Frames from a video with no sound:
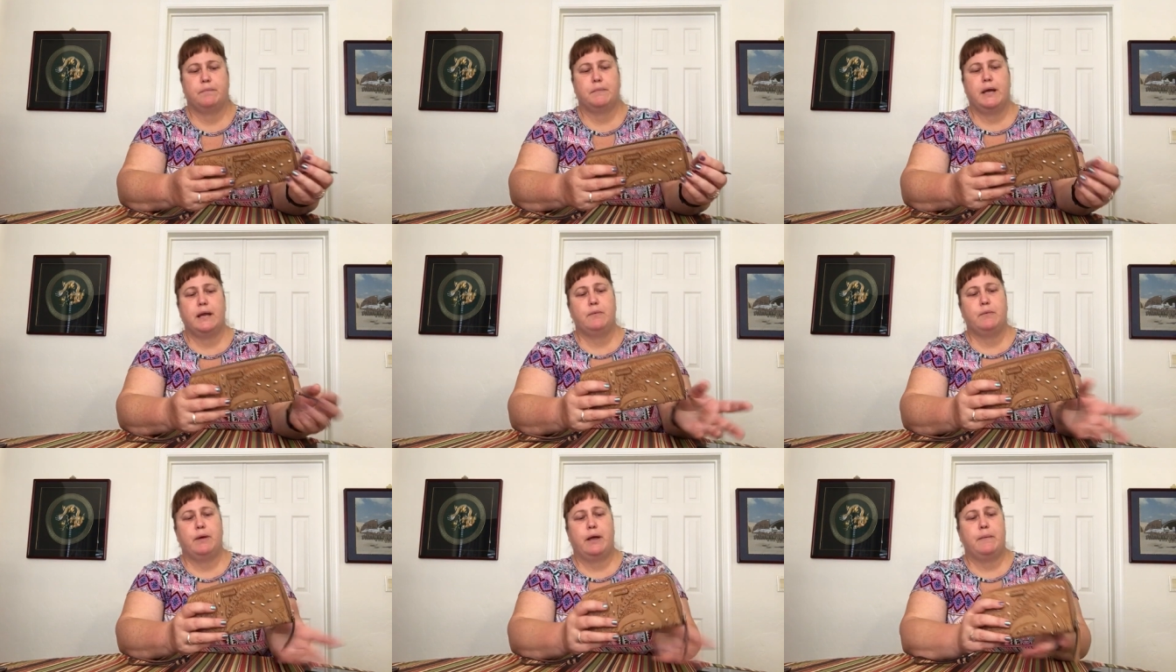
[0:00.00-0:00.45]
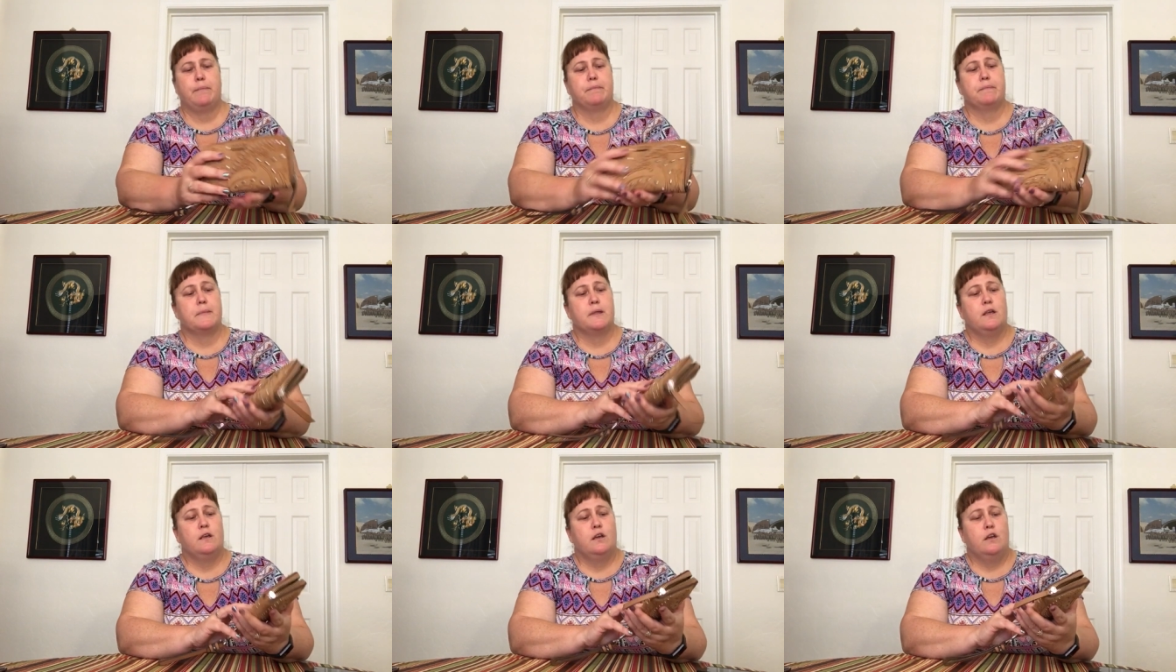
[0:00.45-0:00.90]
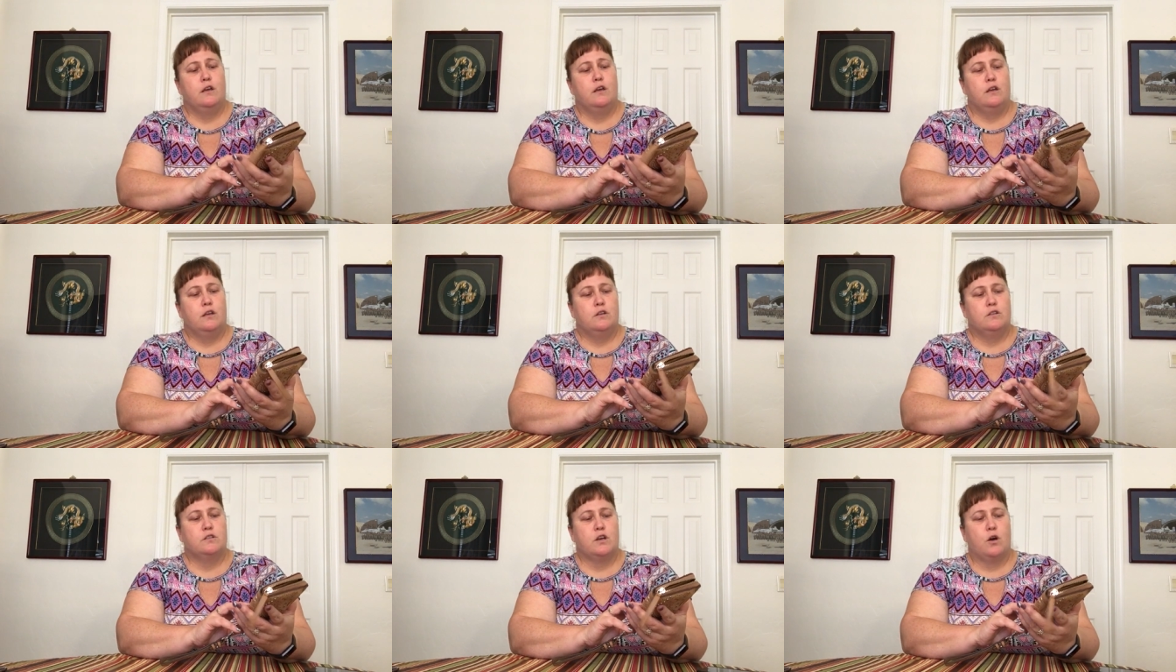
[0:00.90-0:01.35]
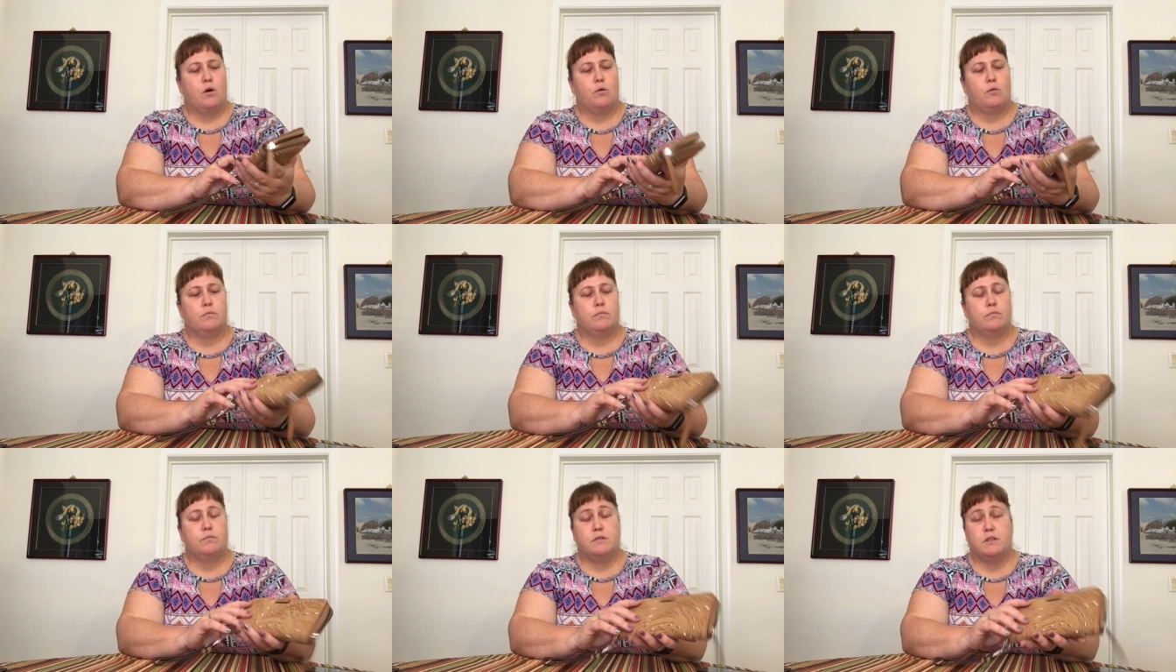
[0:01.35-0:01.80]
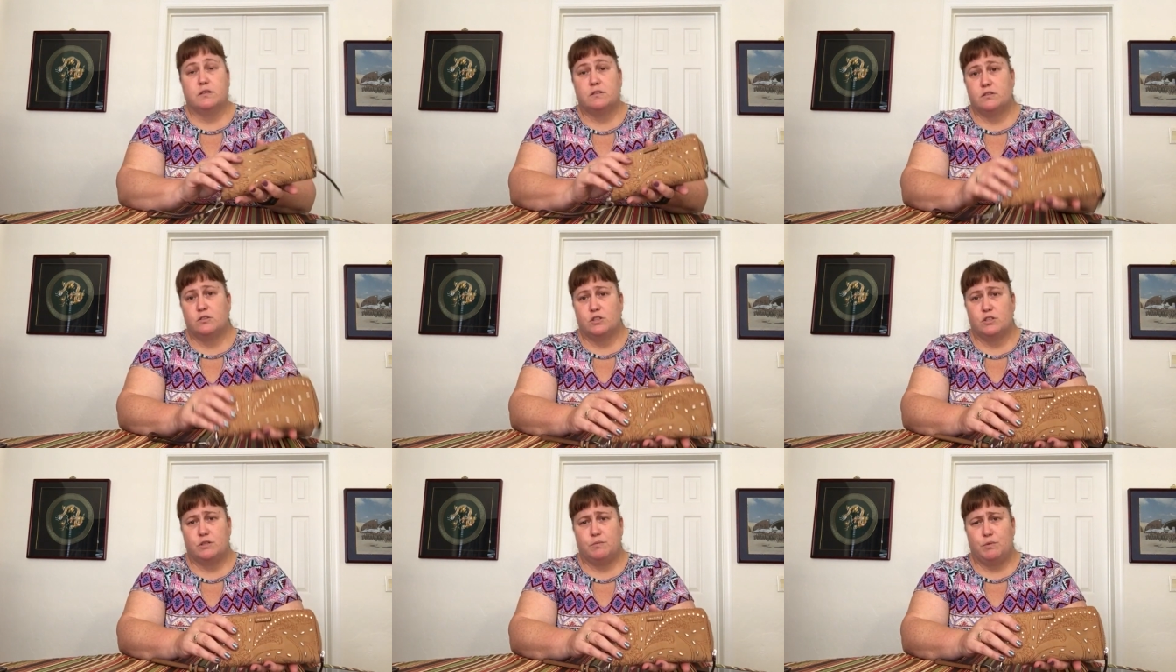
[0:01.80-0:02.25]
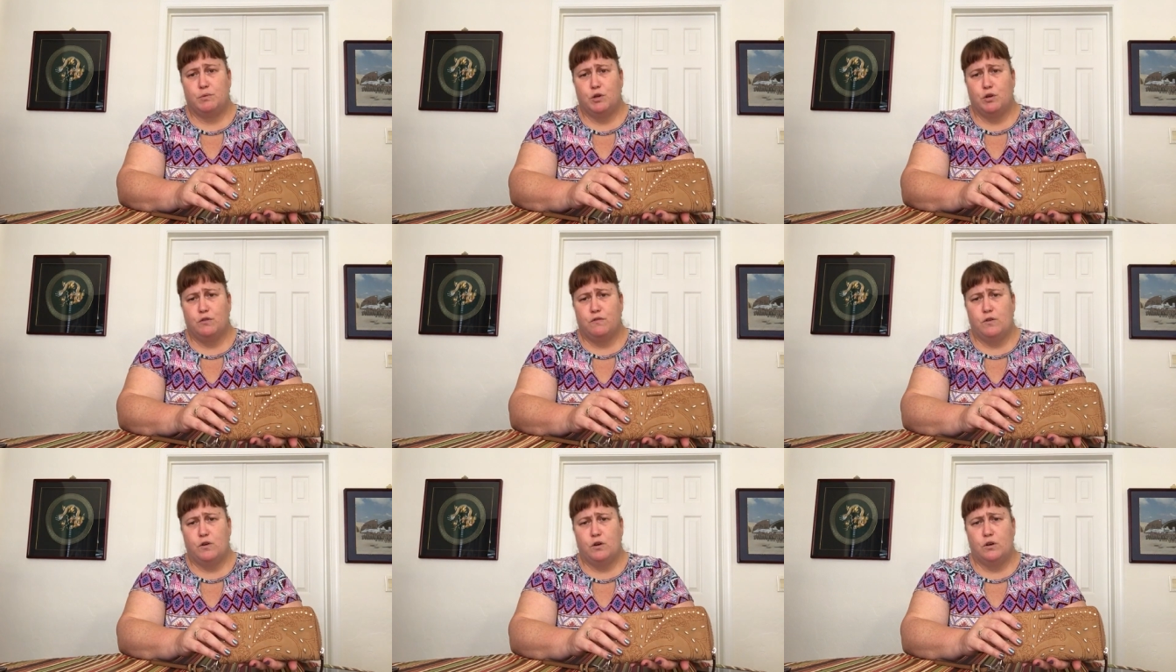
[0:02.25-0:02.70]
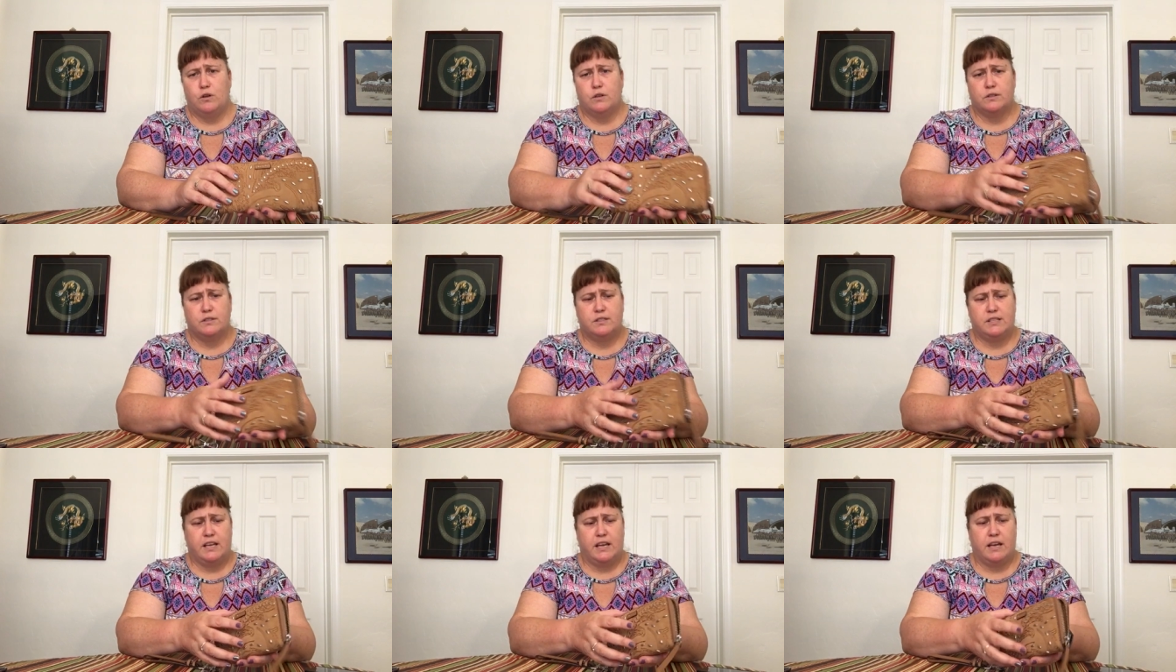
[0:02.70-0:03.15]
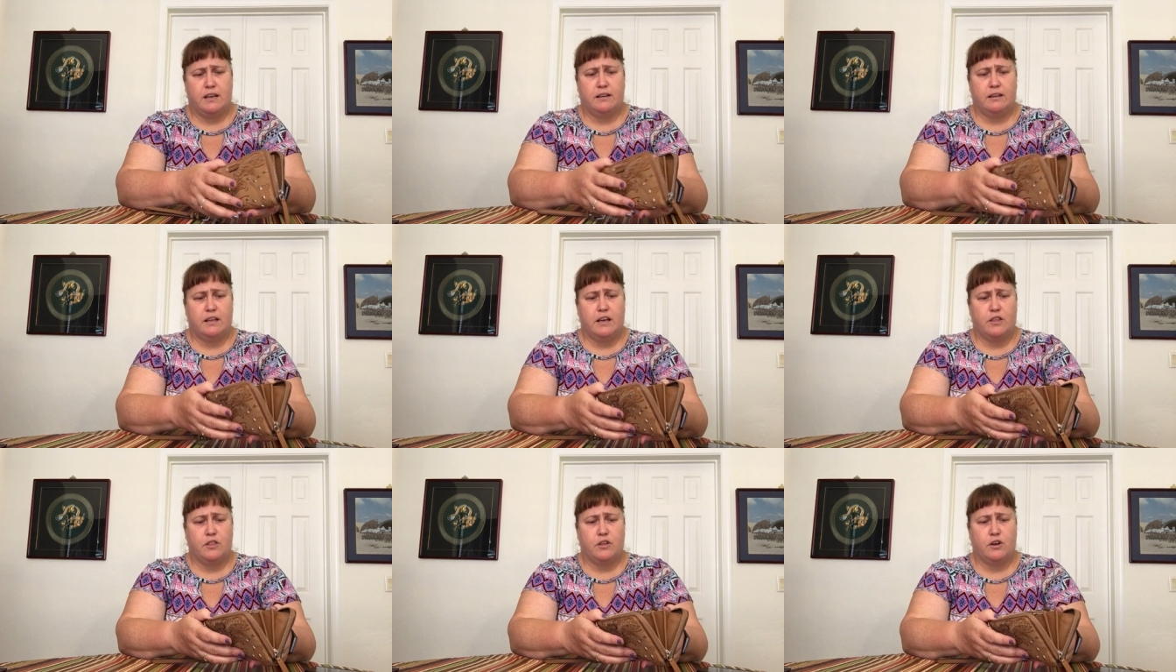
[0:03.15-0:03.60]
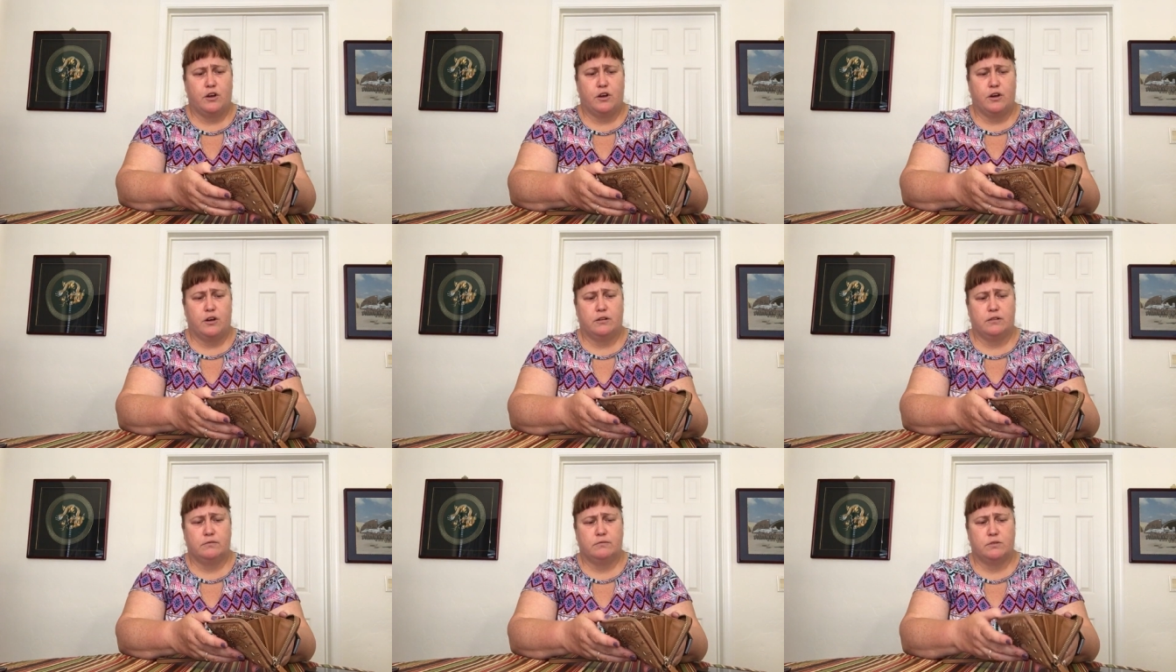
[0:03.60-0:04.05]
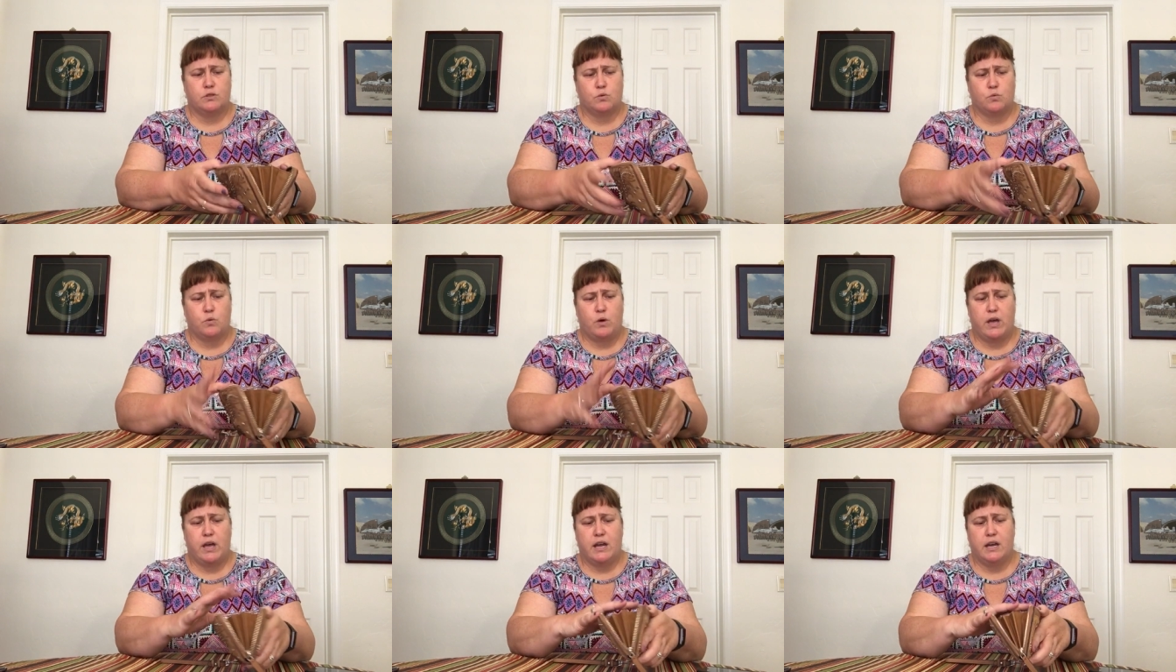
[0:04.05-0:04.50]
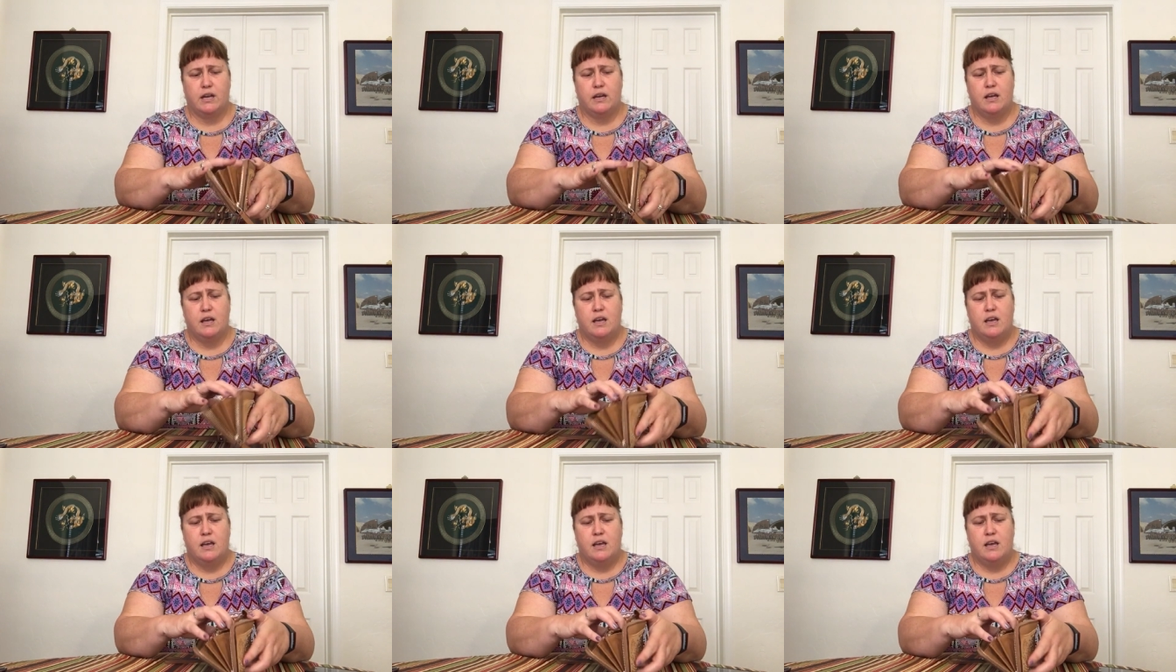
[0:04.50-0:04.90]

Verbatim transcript: Anyway, so this is just beautiful tan leather suede.